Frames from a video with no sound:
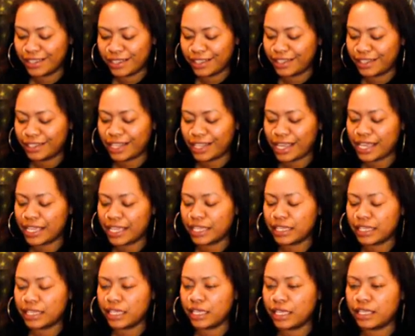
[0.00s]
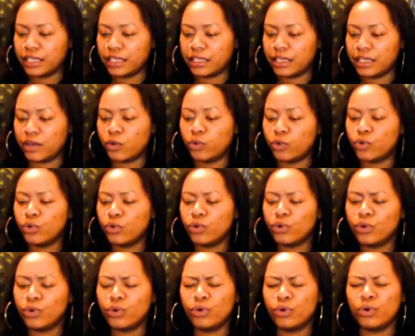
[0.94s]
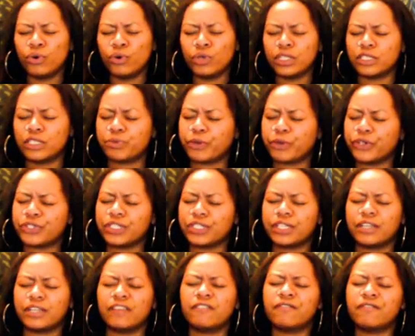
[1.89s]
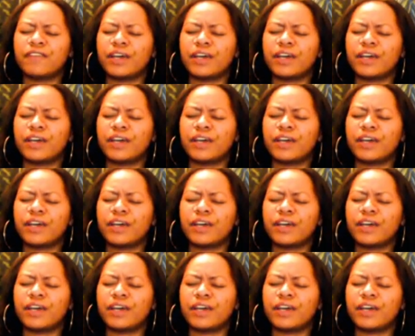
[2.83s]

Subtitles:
Like this person could have